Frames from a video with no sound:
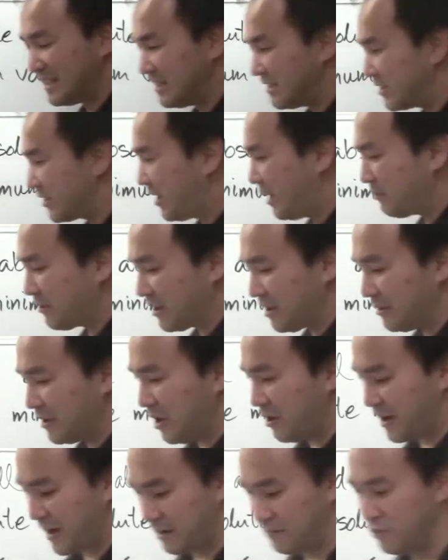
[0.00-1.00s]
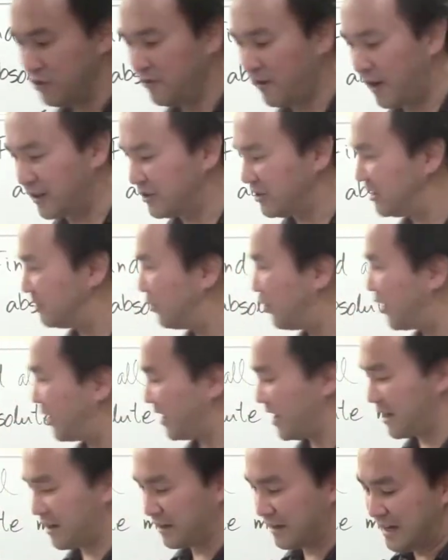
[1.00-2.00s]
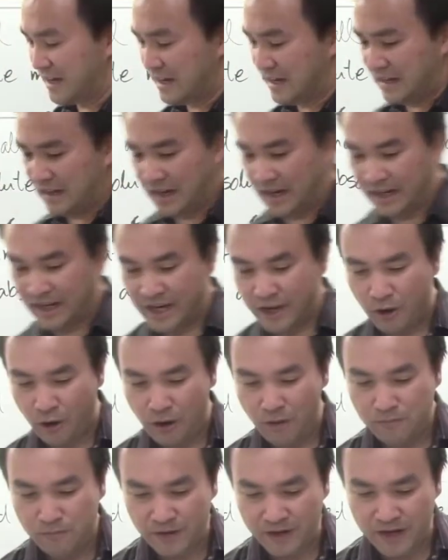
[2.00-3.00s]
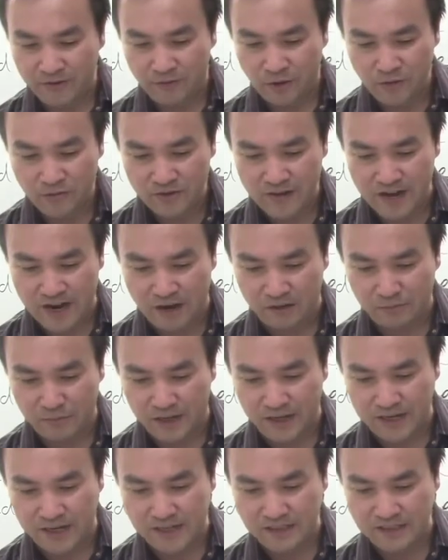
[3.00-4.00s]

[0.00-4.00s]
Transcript: So I'm going to go ahead and move on to the board, and I hope when I wrote down my other